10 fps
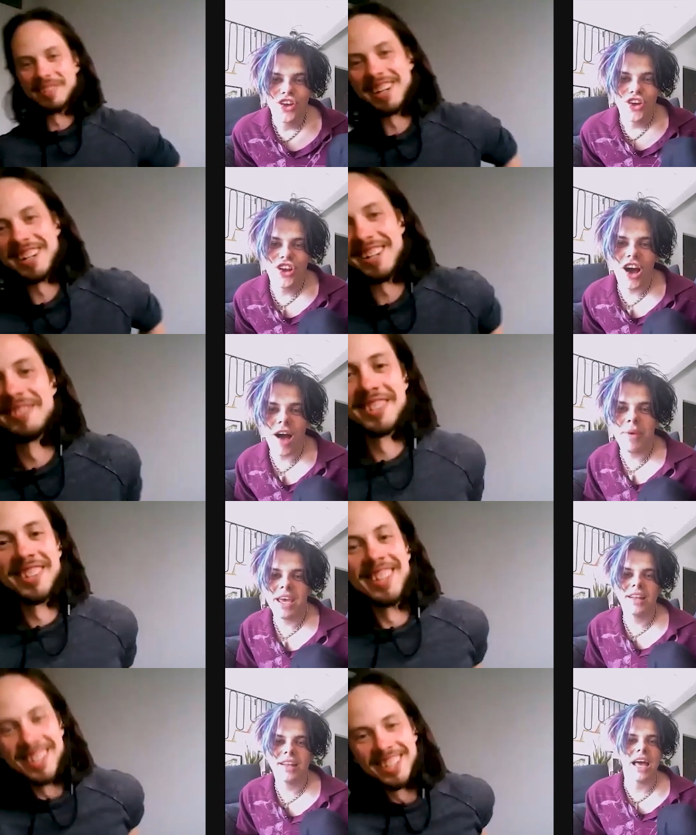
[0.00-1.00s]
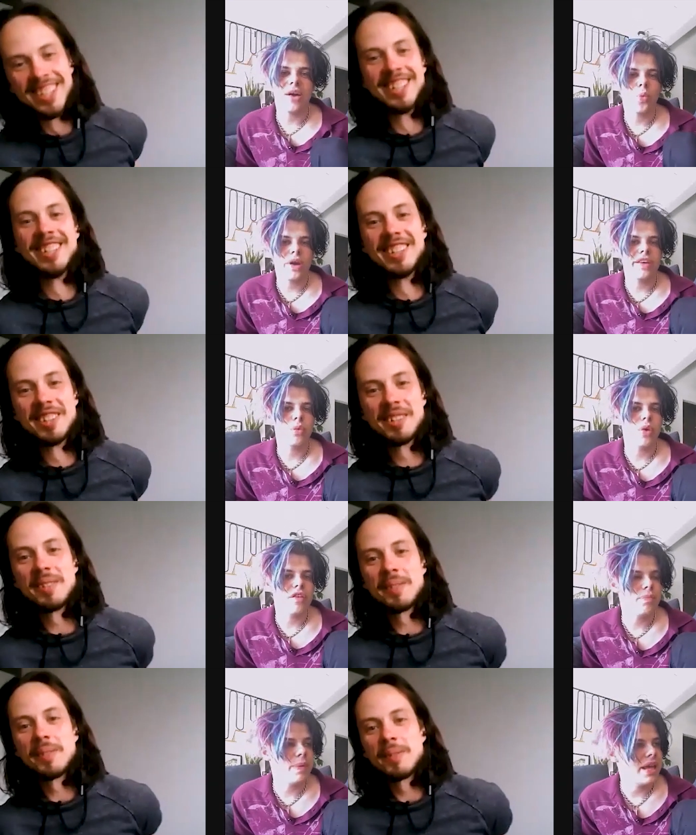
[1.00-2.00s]
Speaker 1: you know what I mean? Like we
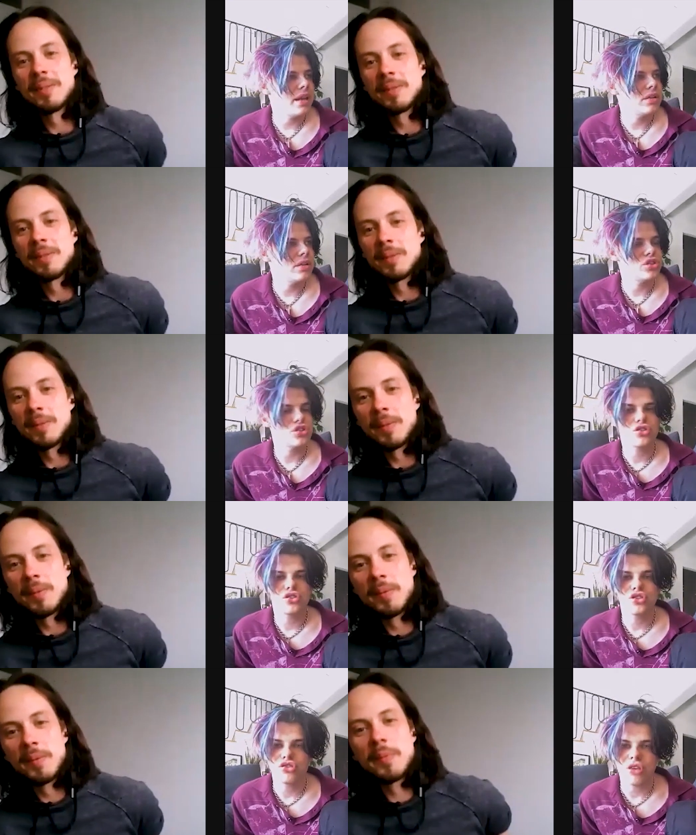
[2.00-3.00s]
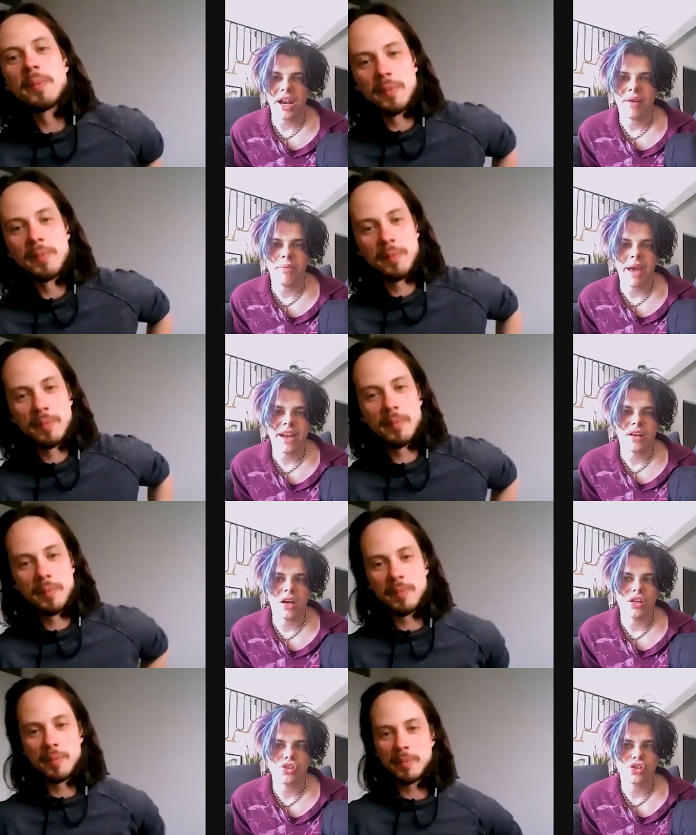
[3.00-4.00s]
we've been just trying to remain
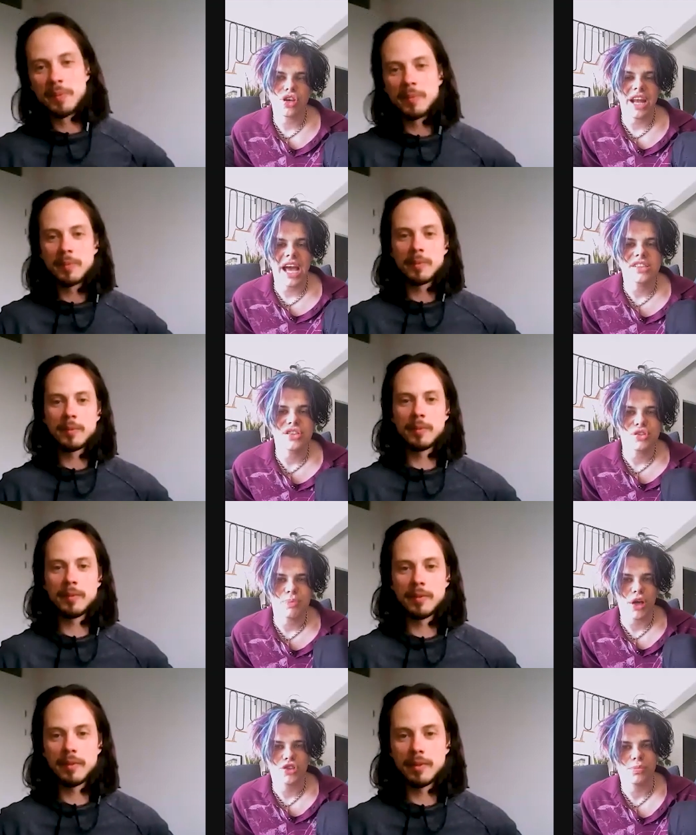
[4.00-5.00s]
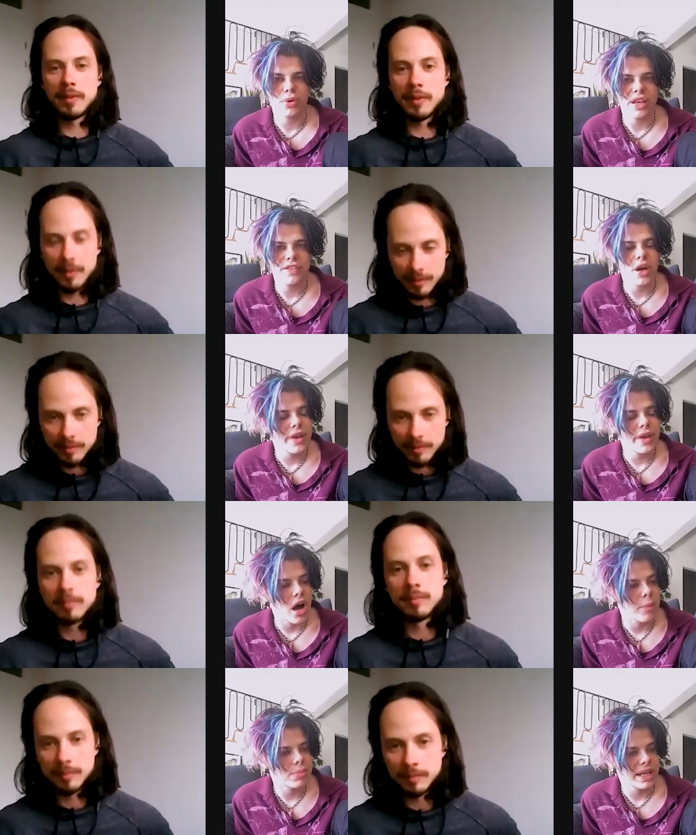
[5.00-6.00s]
as connected as possible, even though we
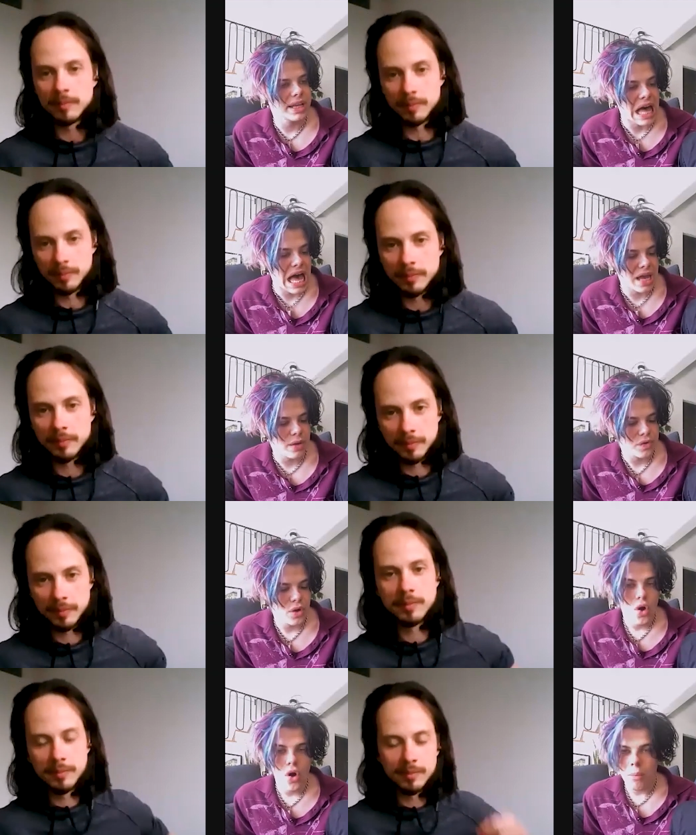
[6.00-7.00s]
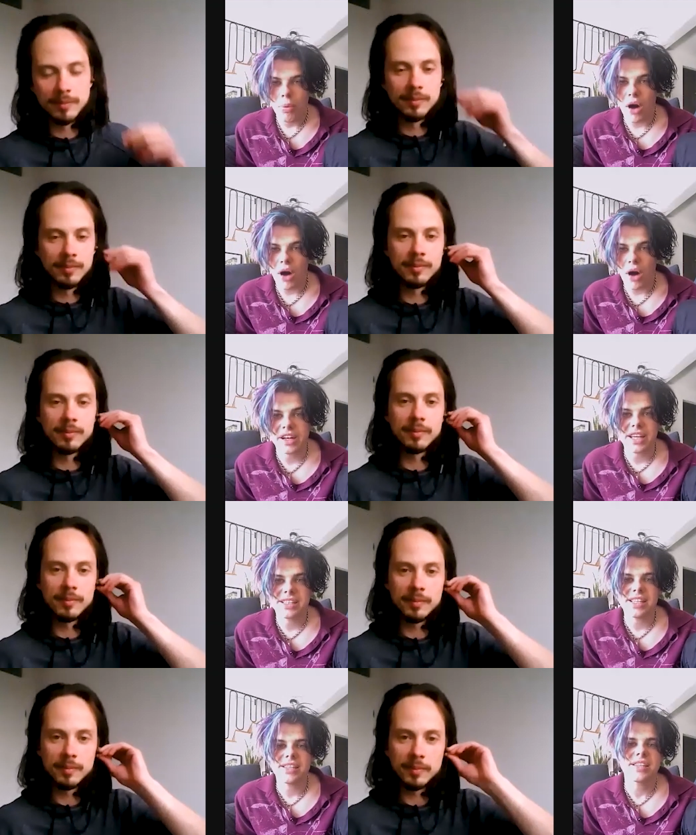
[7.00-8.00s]
can't play live. Mm. But I think this
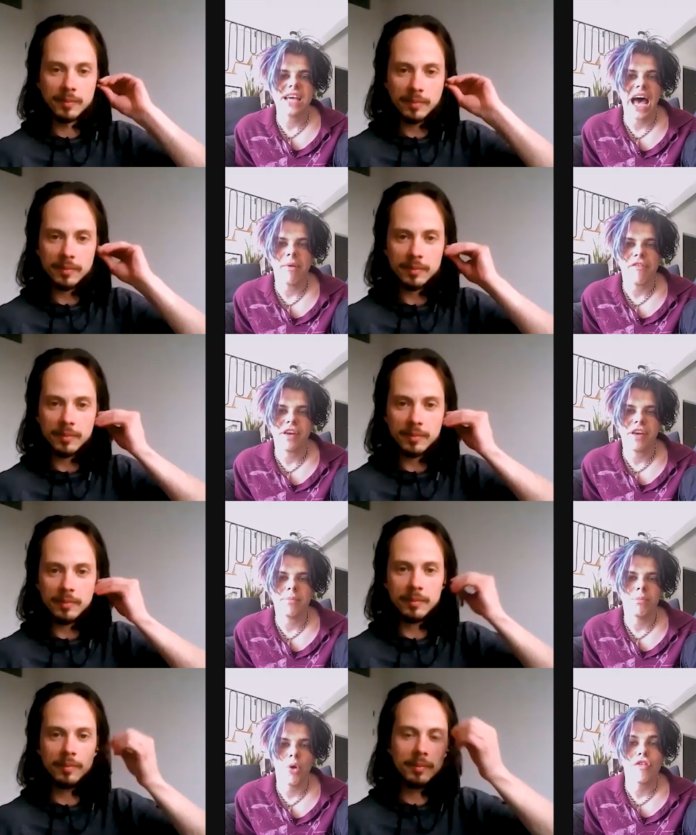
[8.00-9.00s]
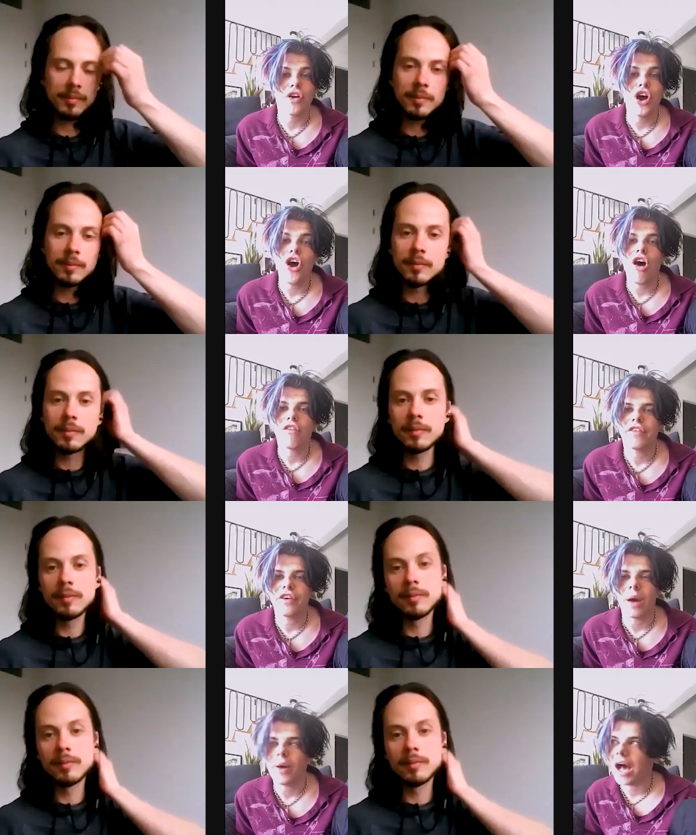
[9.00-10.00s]
is a time. I think Mother Earth, if
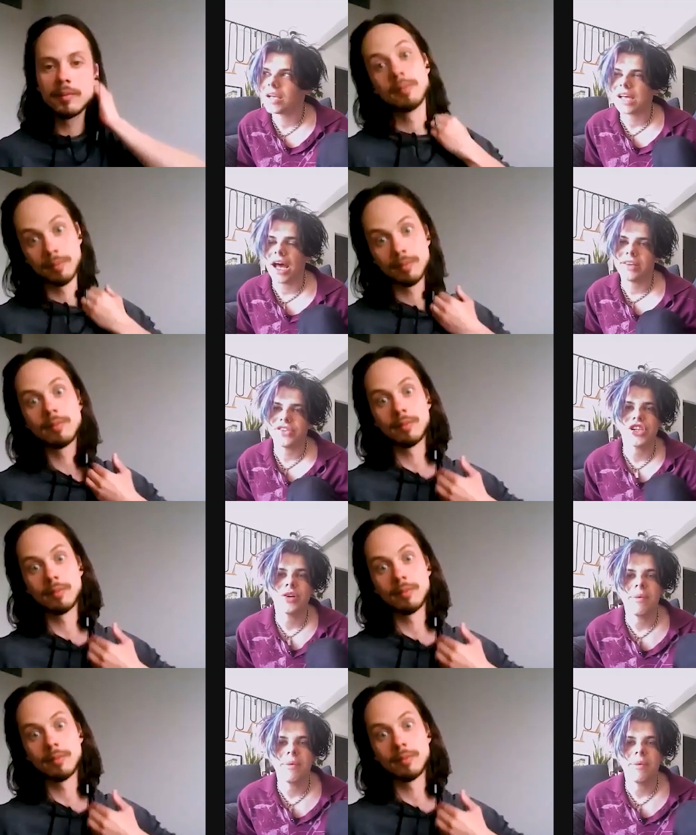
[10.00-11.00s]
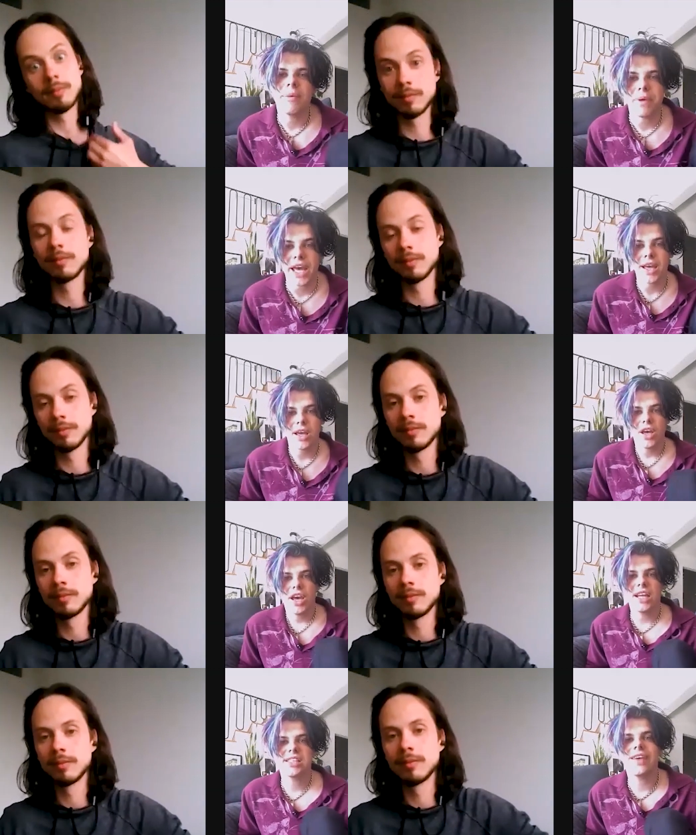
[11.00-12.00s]
you like, without sounding too hippie,
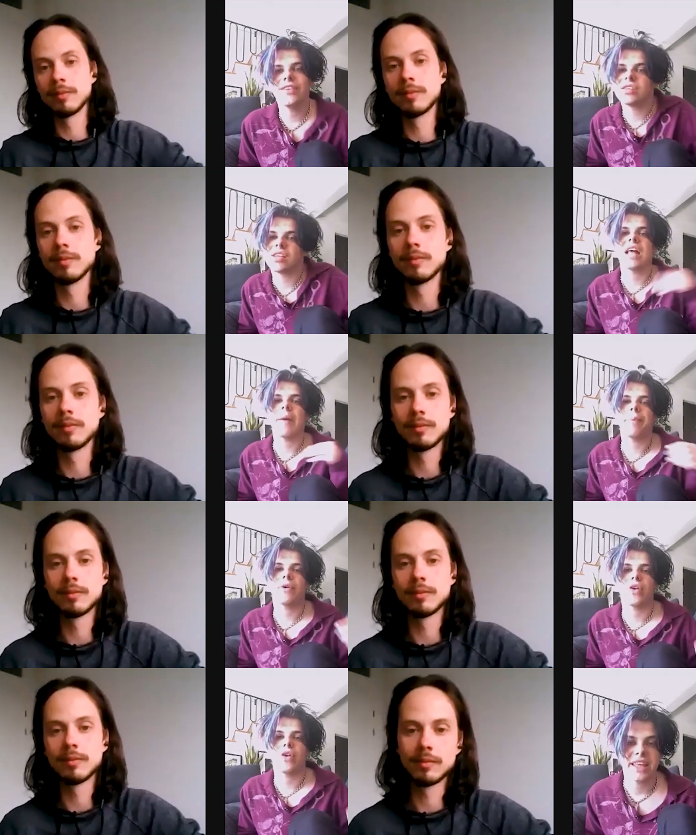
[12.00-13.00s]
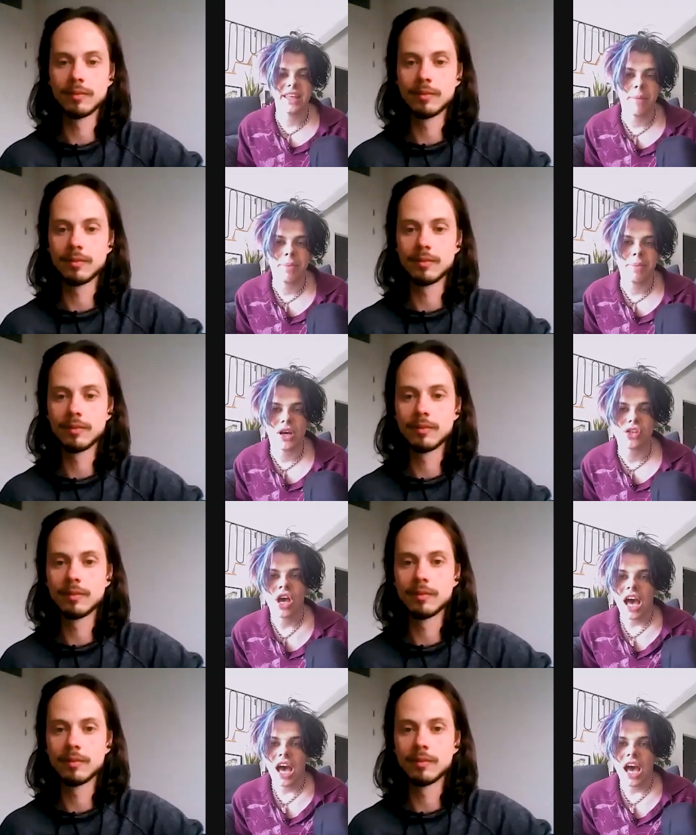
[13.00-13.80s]
is giving us a slap across the back of the head because